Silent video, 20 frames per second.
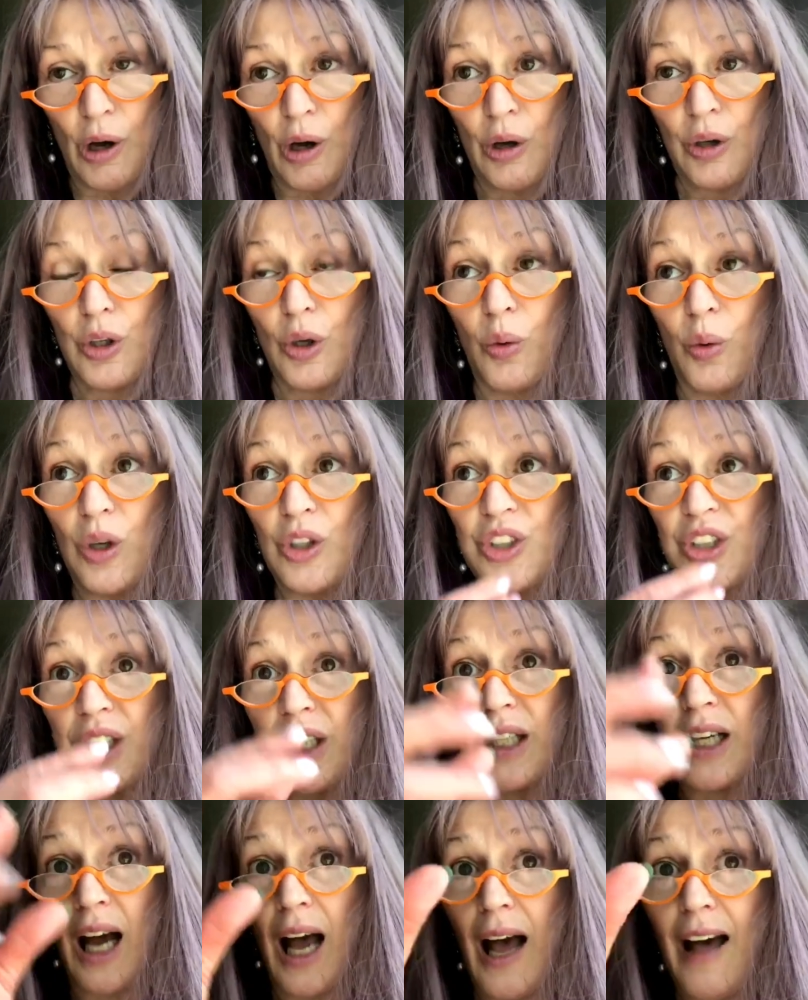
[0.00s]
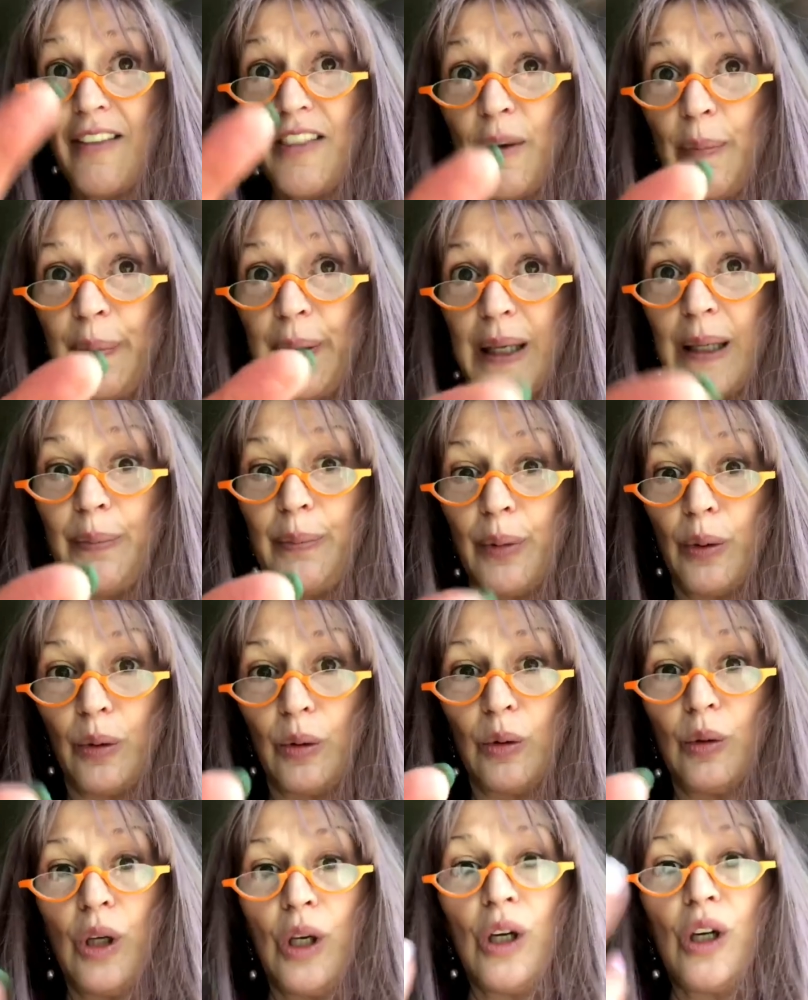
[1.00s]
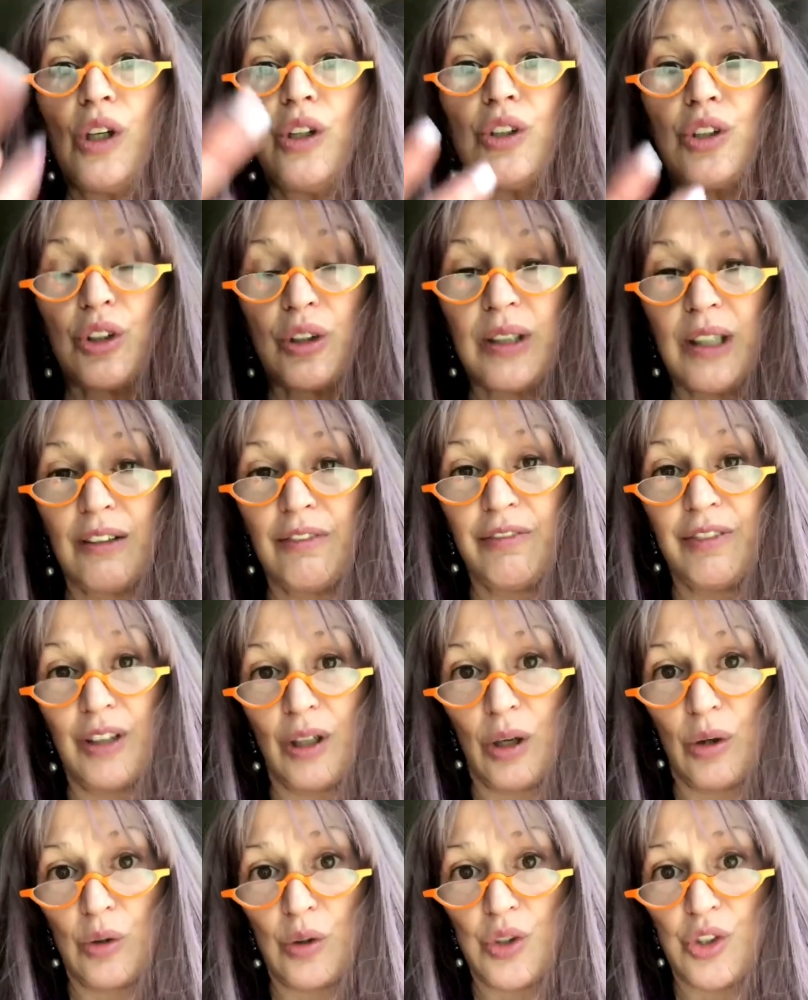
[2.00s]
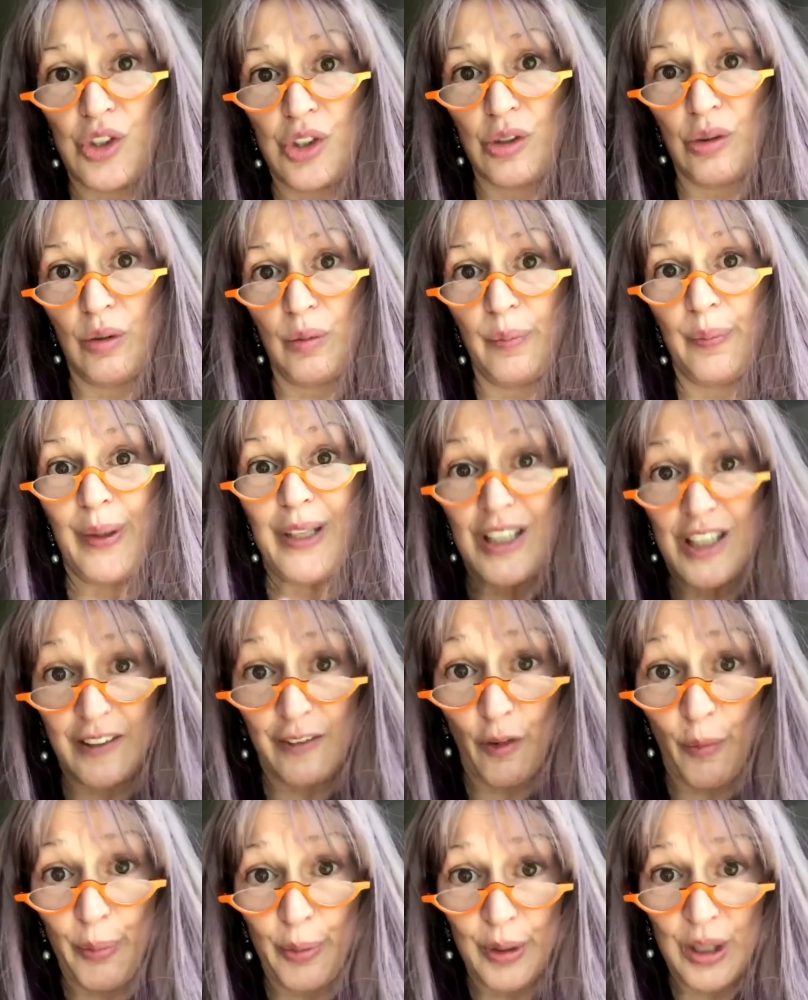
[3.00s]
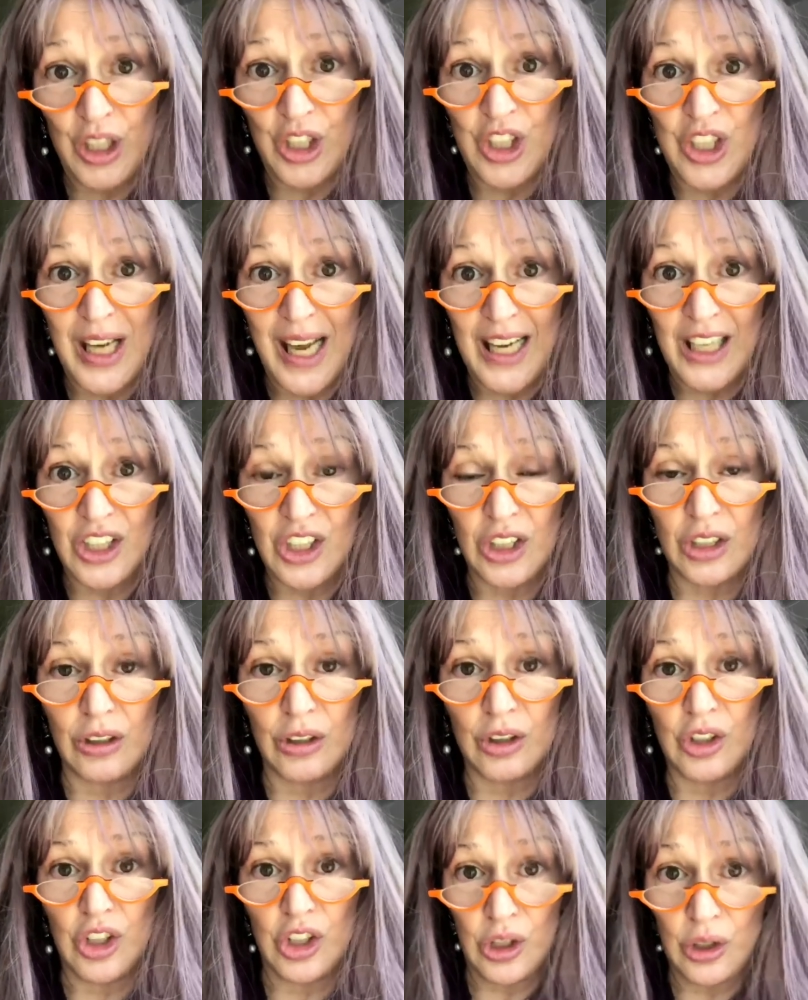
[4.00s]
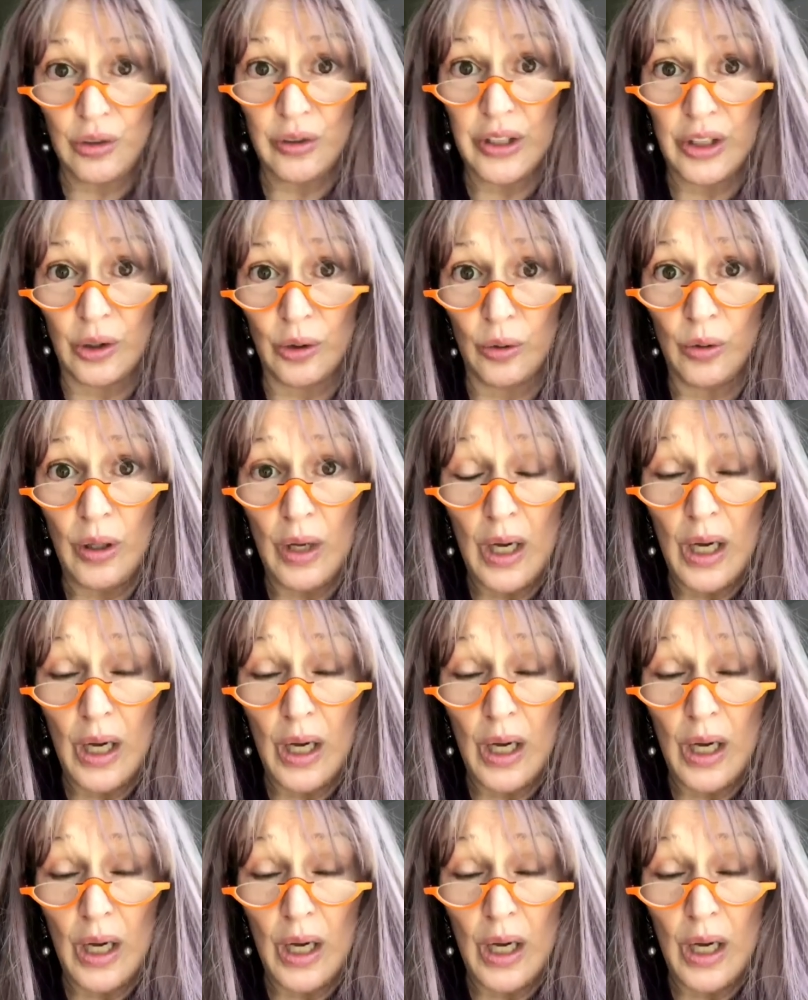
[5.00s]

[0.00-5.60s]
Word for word: You're wanting other people to give those bits of appreciation to you.